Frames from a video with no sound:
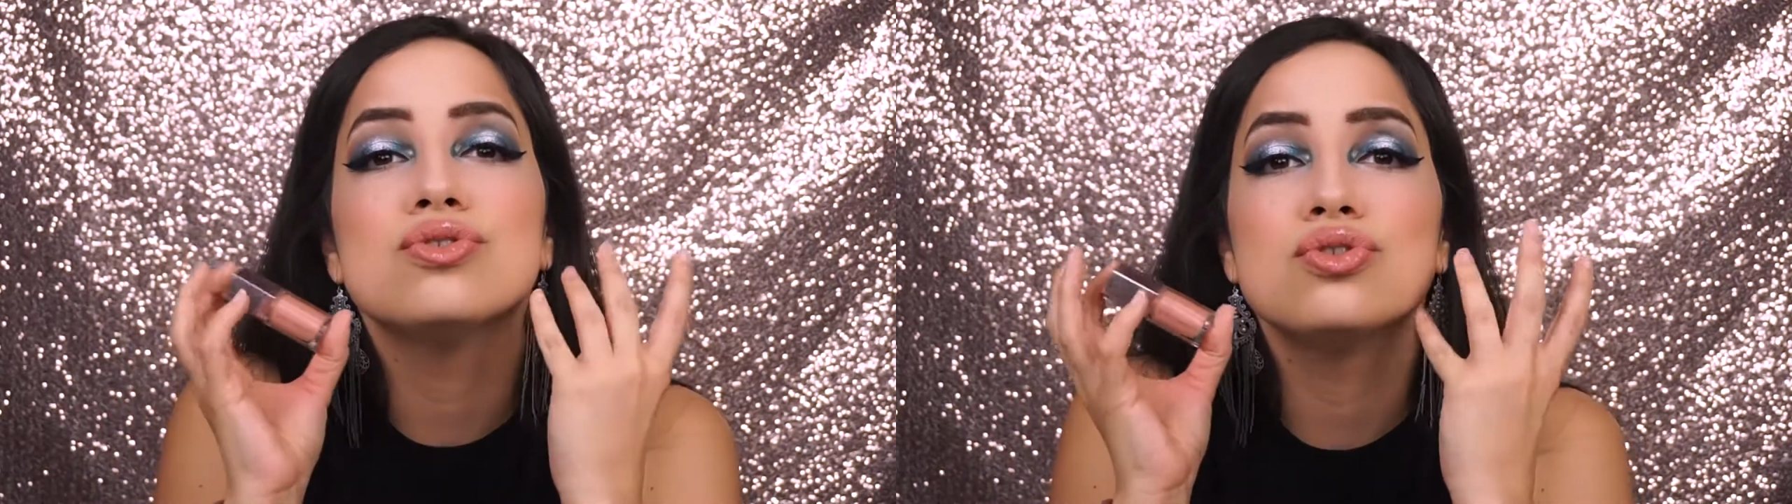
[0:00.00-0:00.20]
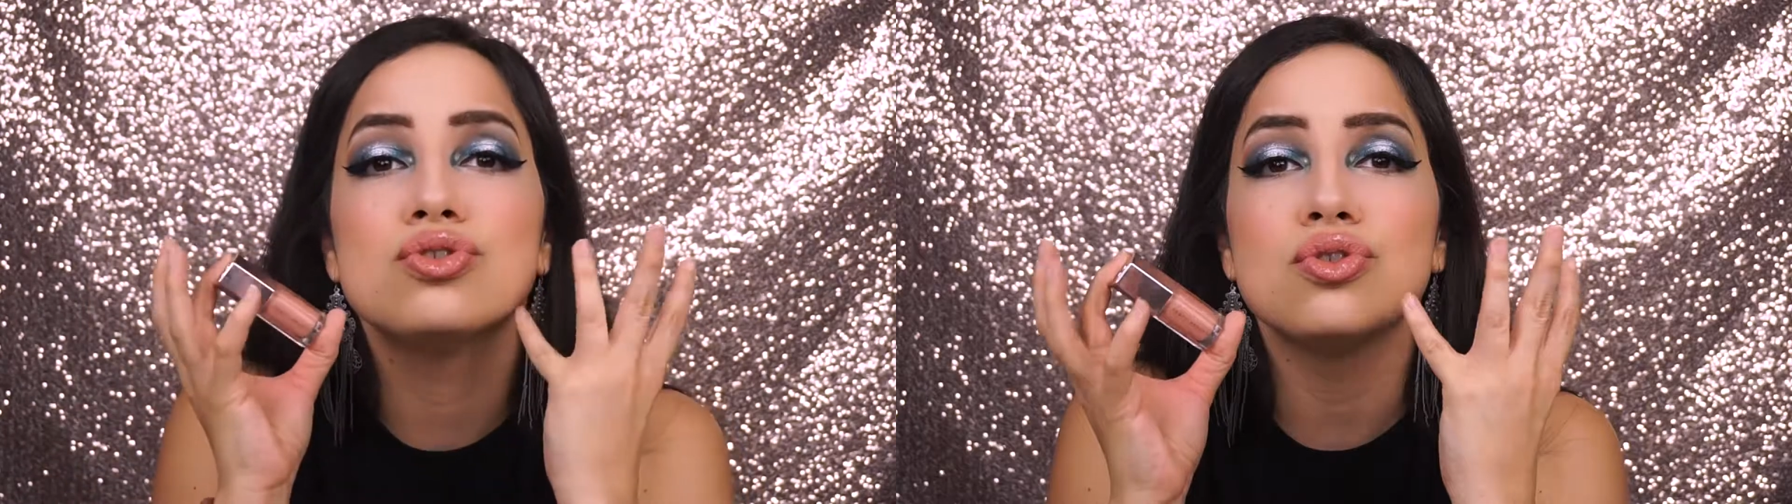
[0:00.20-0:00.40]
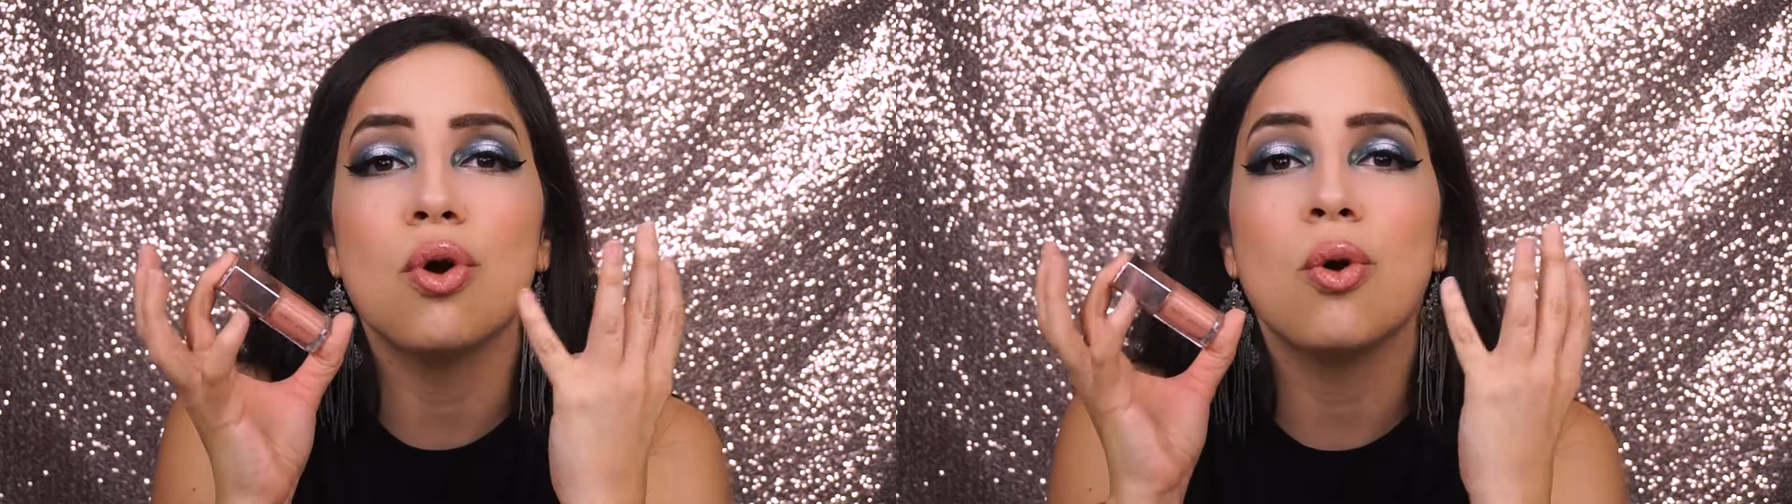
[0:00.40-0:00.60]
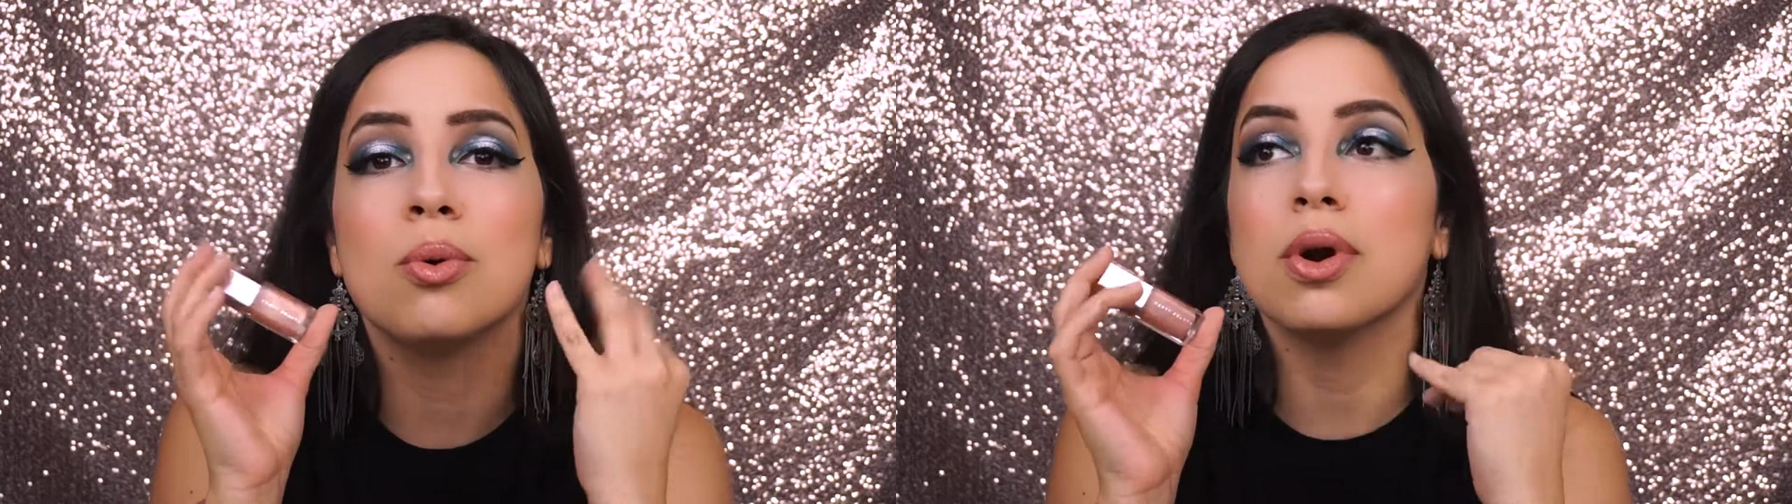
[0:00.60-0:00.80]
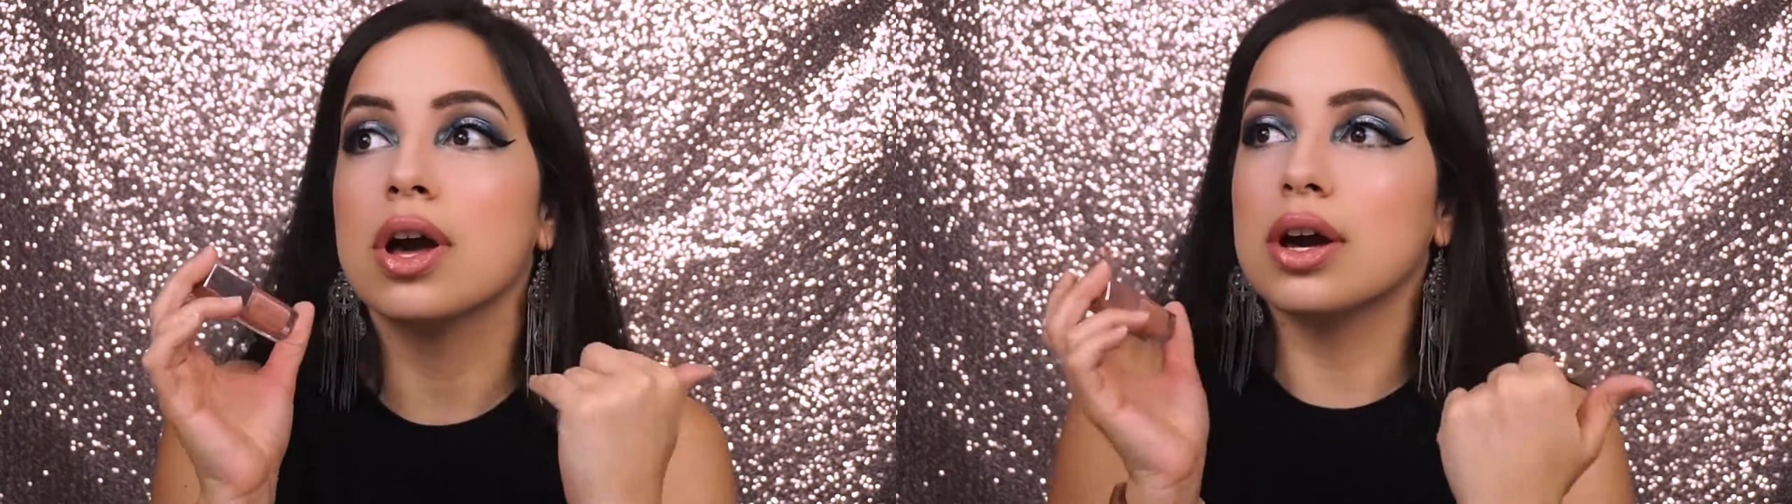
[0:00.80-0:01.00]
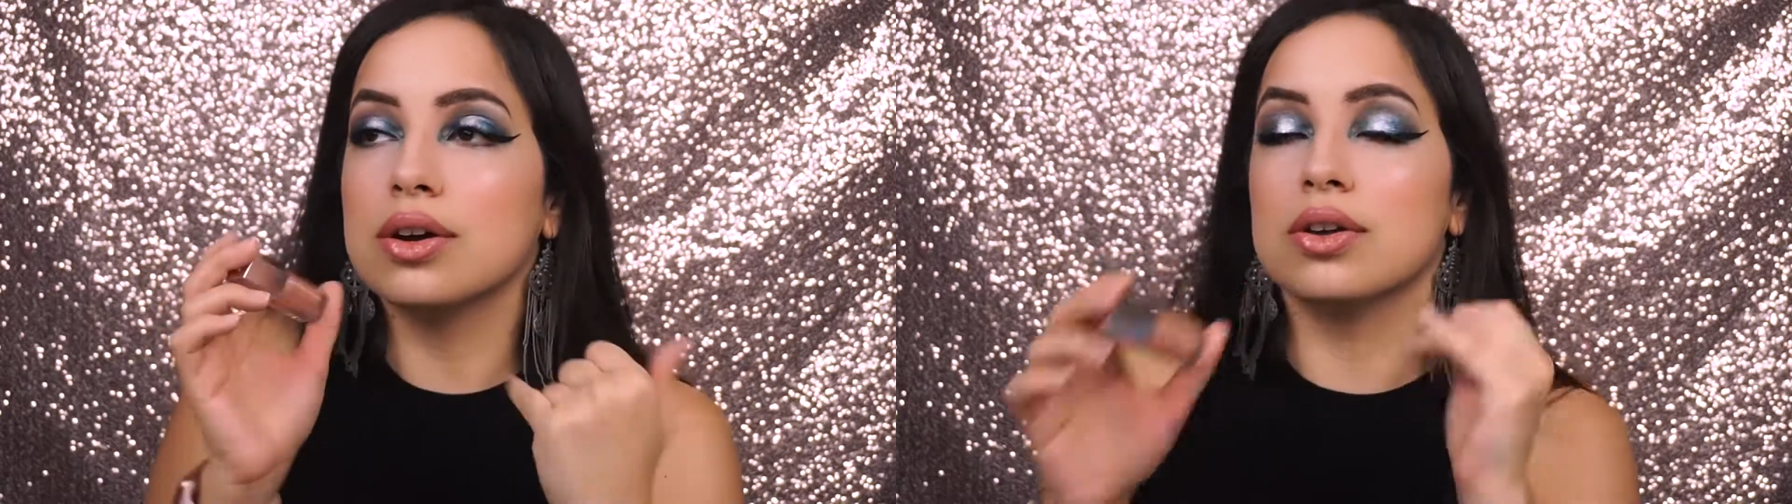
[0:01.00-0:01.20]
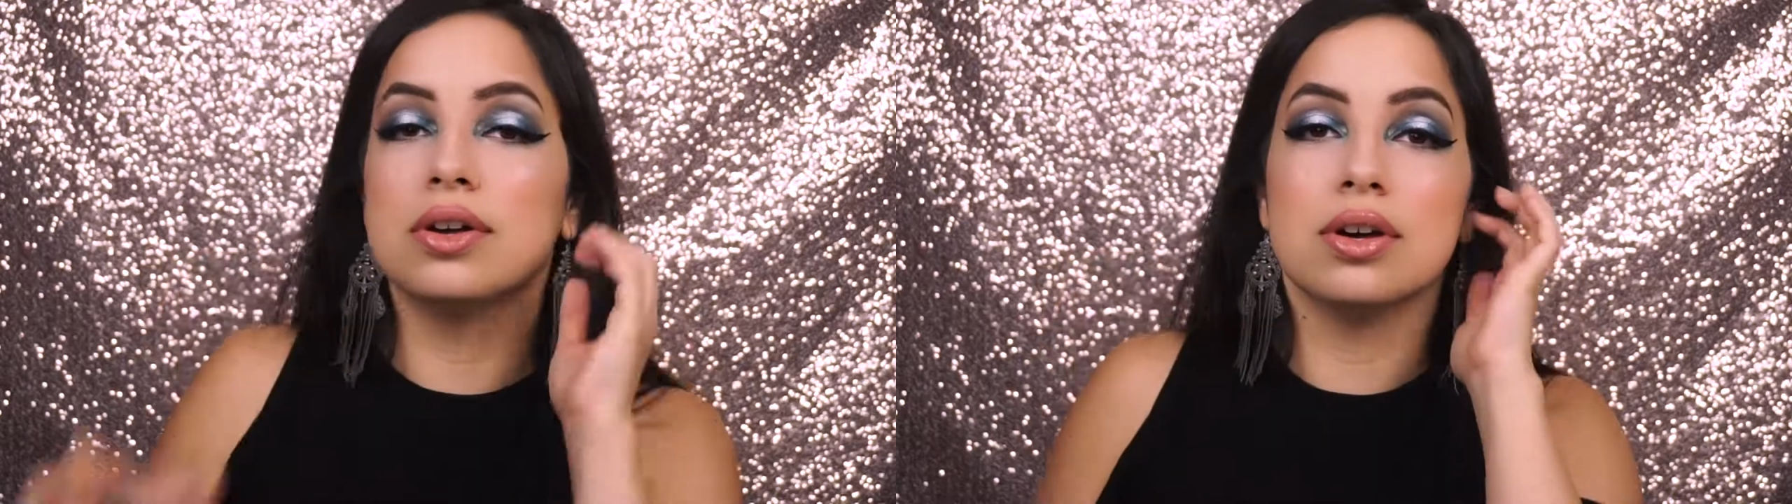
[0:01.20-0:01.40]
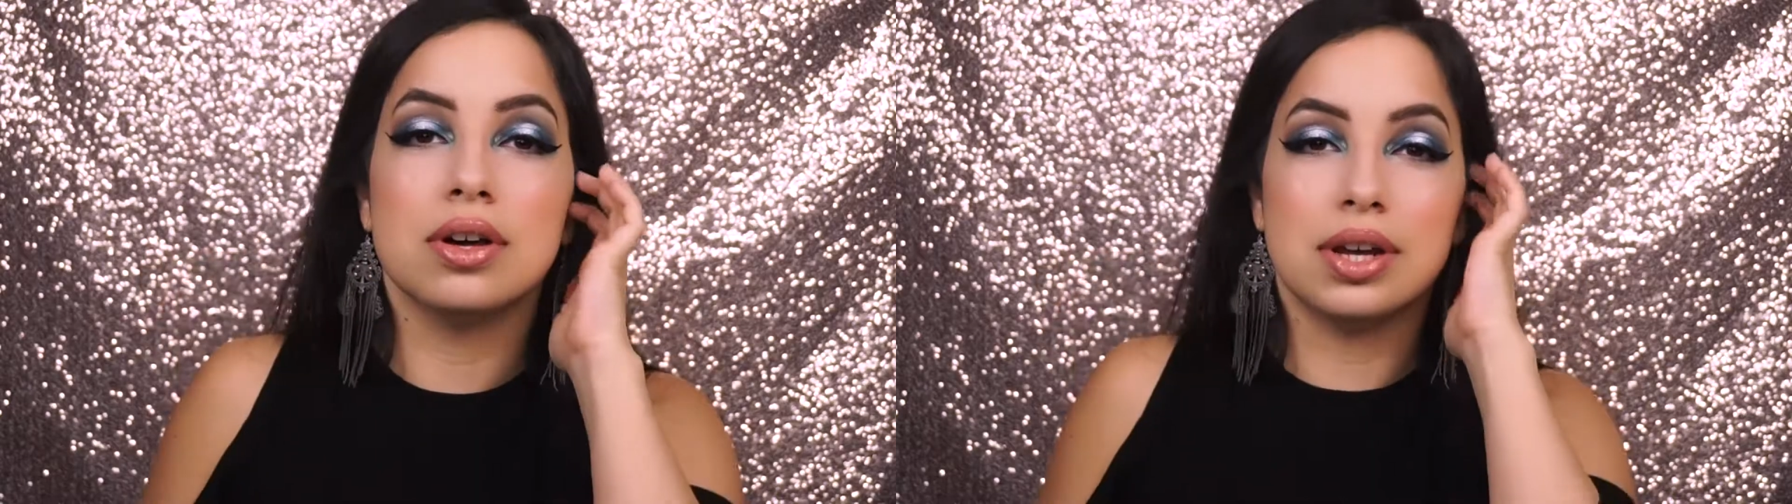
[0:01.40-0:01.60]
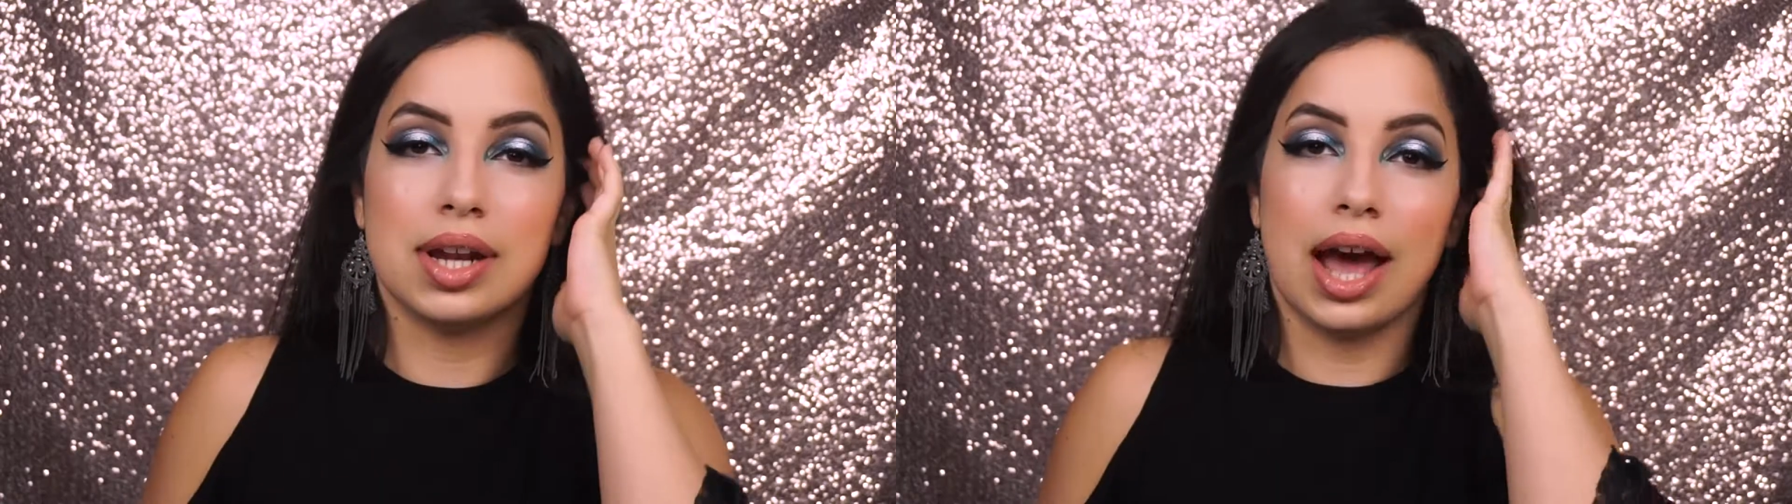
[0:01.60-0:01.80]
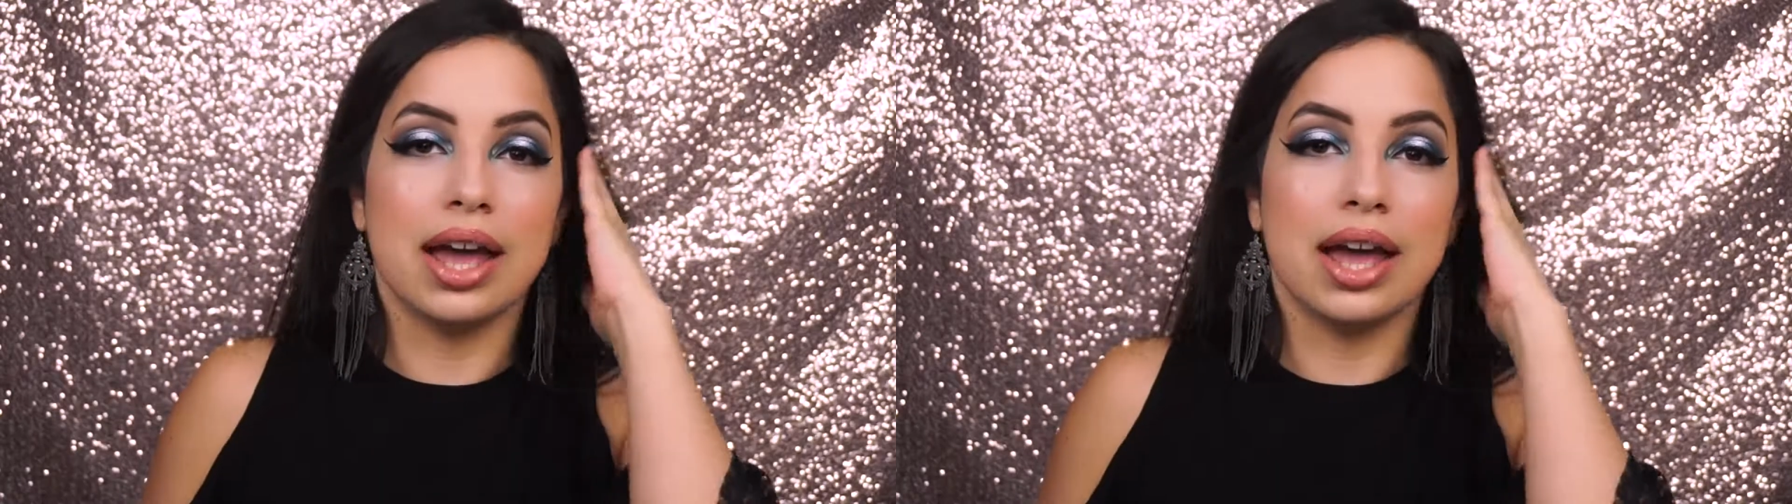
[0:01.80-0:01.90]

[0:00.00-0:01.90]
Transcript: so good.